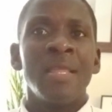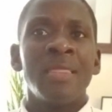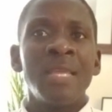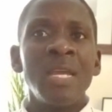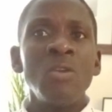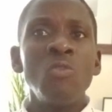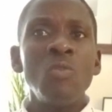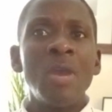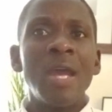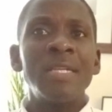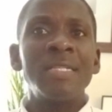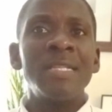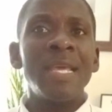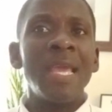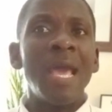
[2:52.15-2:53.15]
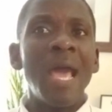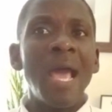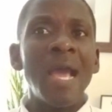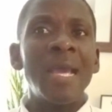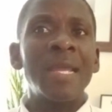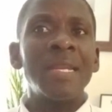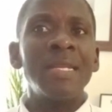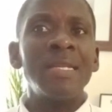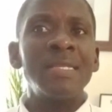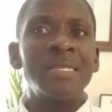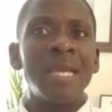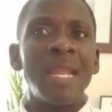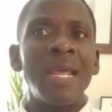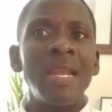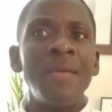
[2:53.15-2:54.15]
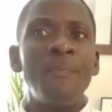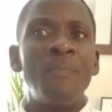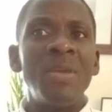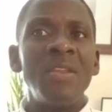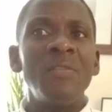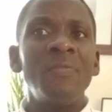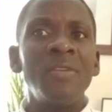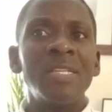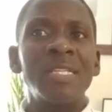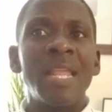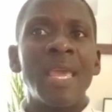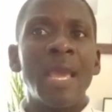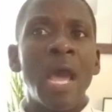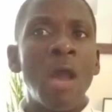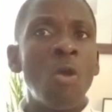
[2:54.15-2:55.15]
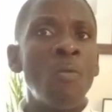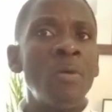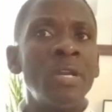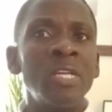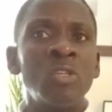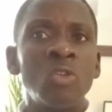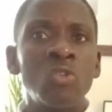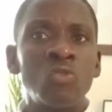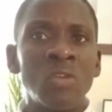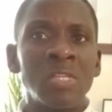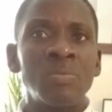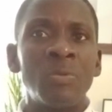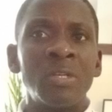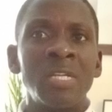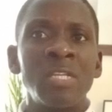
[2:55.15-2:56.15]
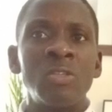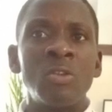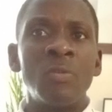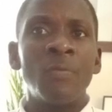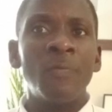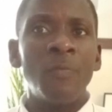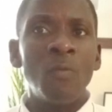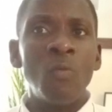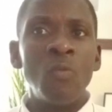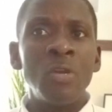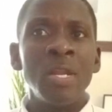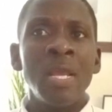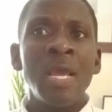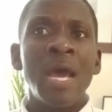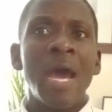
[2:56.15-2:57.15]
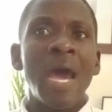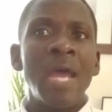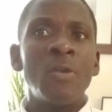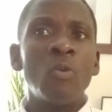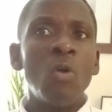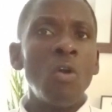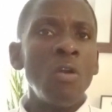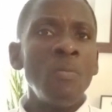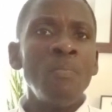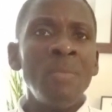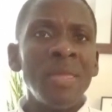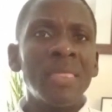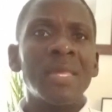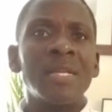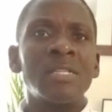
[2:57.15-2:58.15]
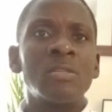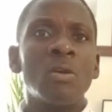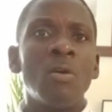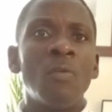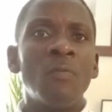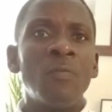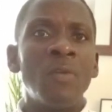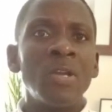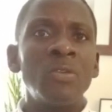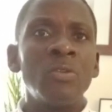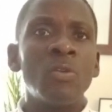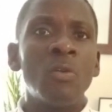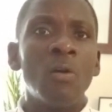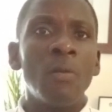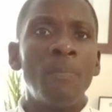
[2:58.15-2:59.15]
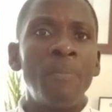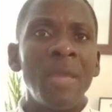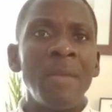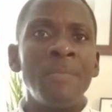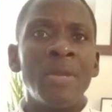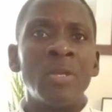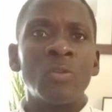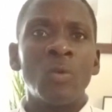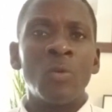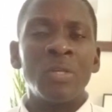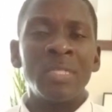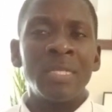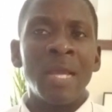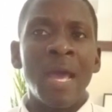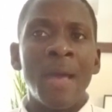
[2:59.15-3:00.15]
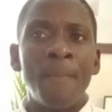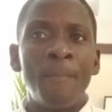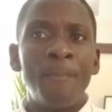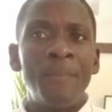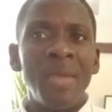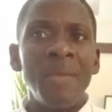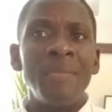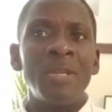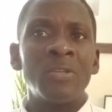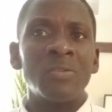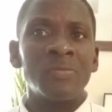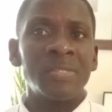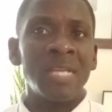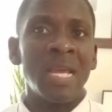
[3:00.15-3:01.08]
Then look at the agreed salary benefits like accommodation, transportation, food, and all methods of what you call payment or payment of